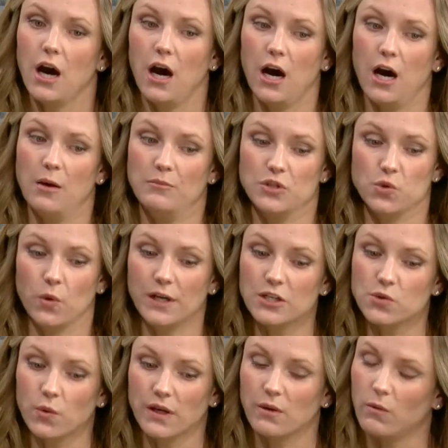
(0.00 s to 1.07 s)
Mm-hmm. um,
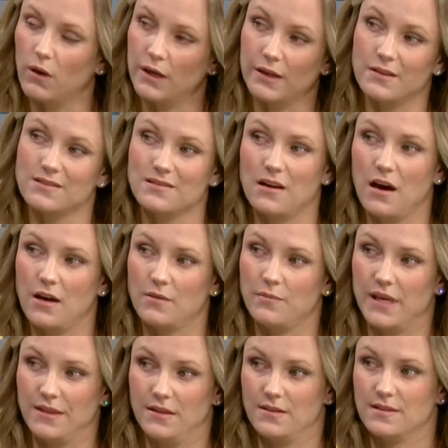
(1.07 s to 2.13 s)
2021 has
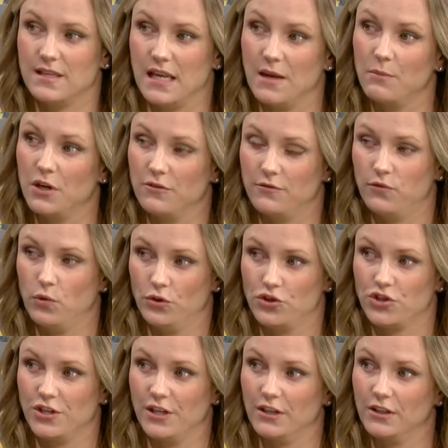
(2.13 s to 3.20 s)
not been the same,
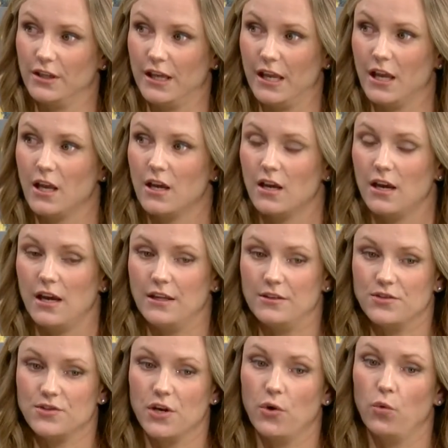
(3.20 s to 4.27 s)
unfortunately.
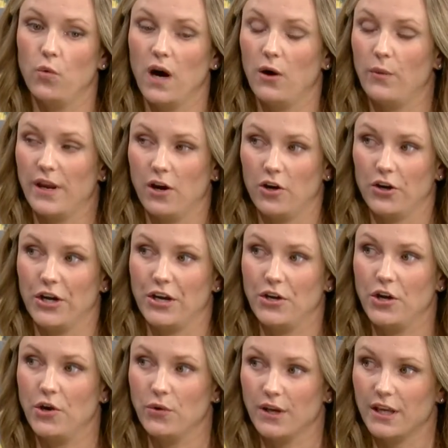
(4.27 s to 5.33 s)
And so while we are a
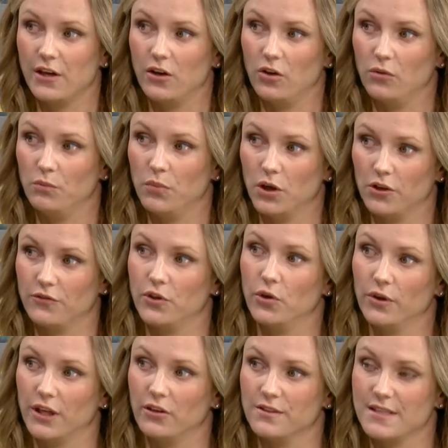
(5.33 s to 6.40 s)
no kill, part of
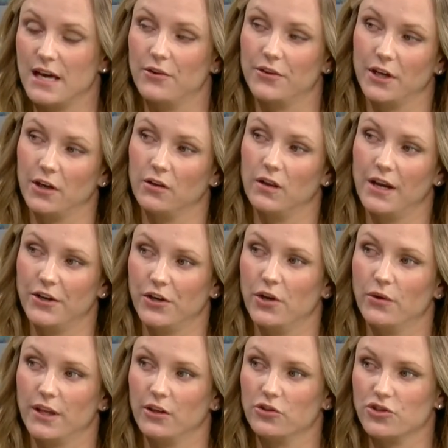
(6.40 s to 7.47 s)
no kill South Carolina,
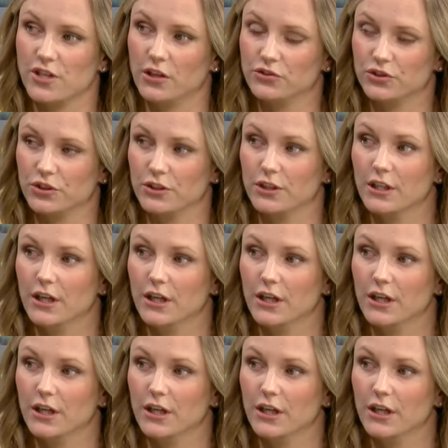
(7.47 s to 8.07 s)
no kill shelter,